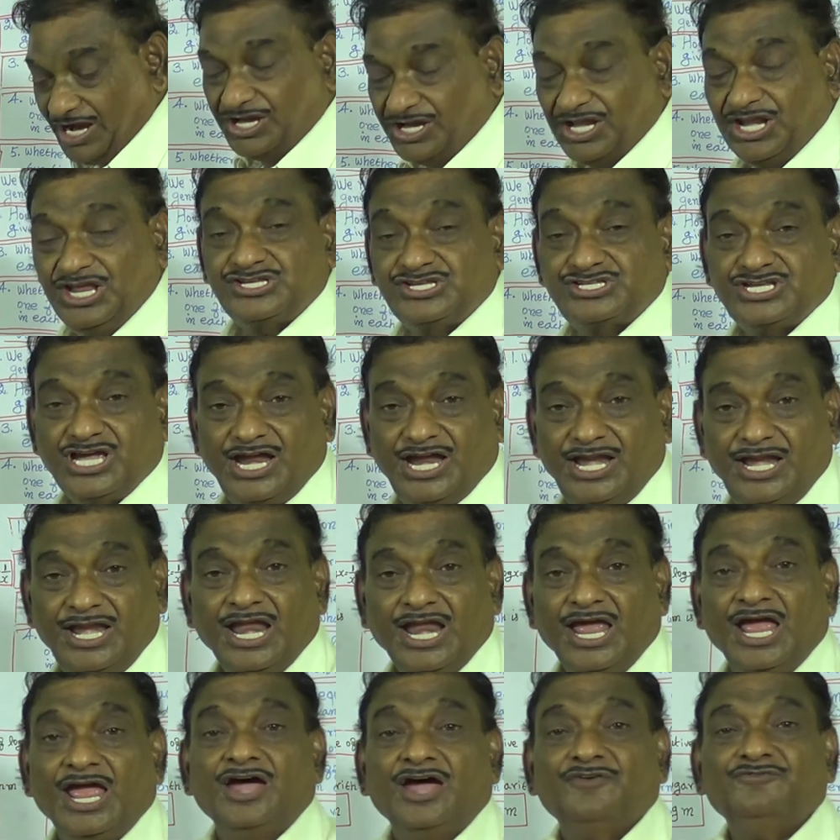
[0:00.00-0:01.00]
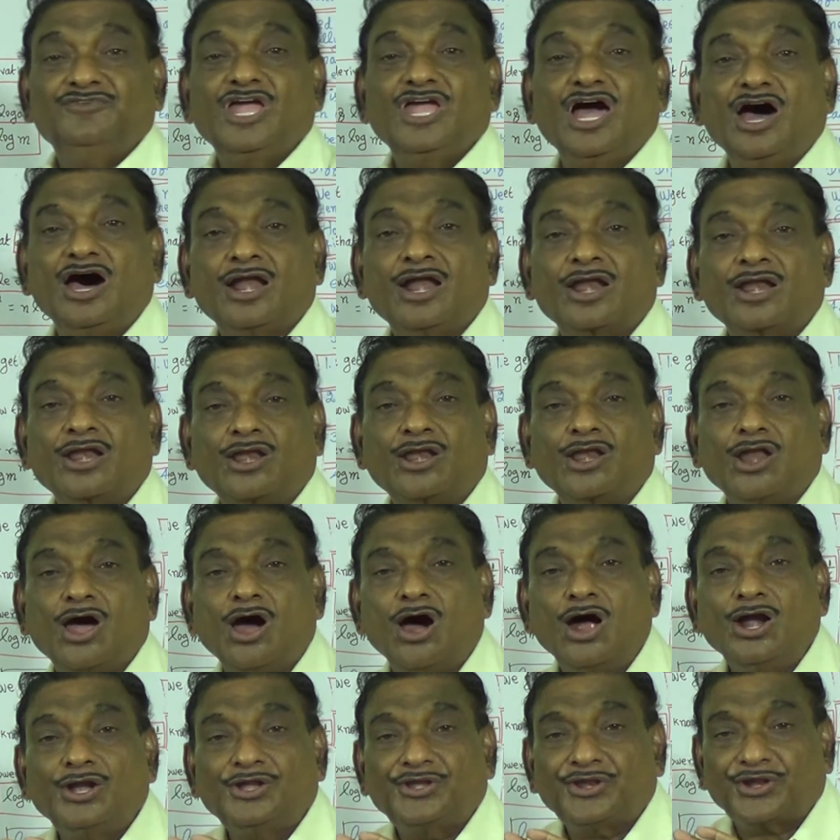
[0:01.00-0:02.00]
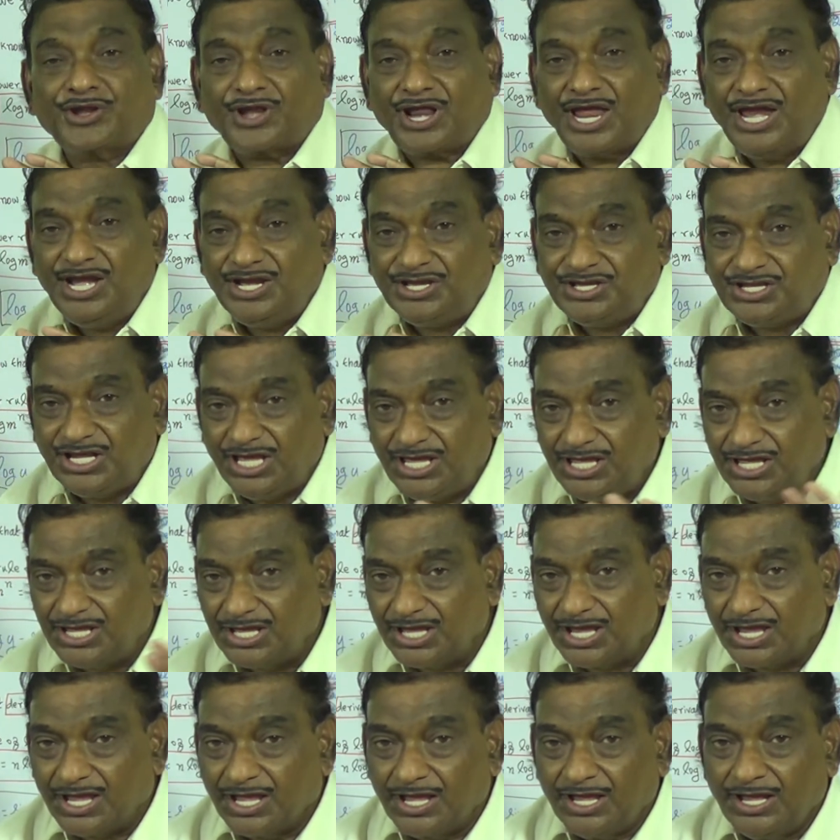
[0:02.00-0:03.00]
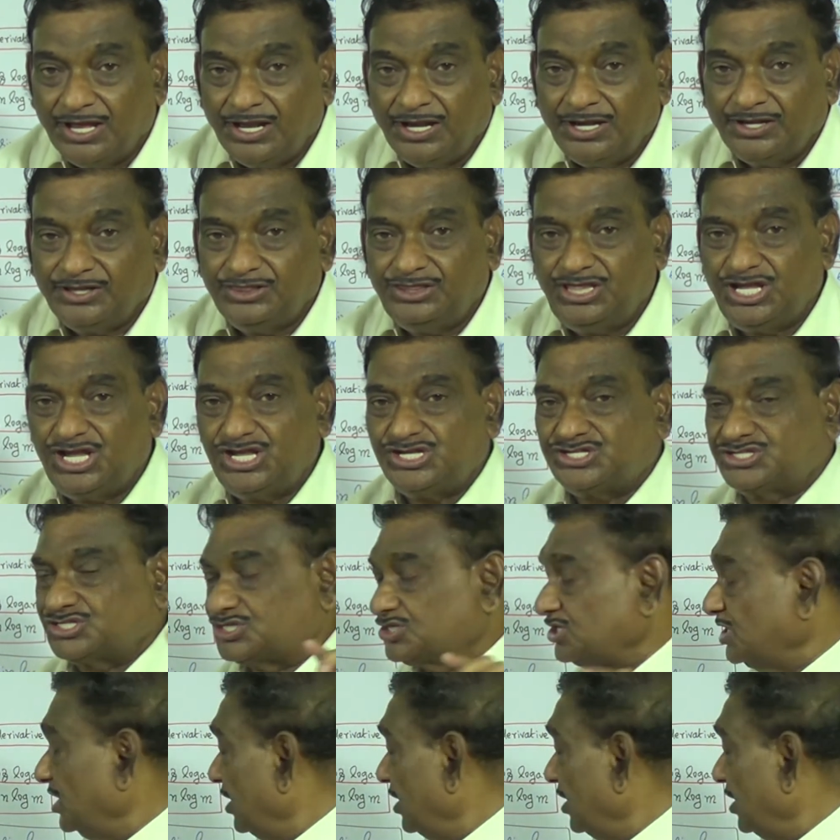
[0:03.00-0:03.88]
reason, we are not writing this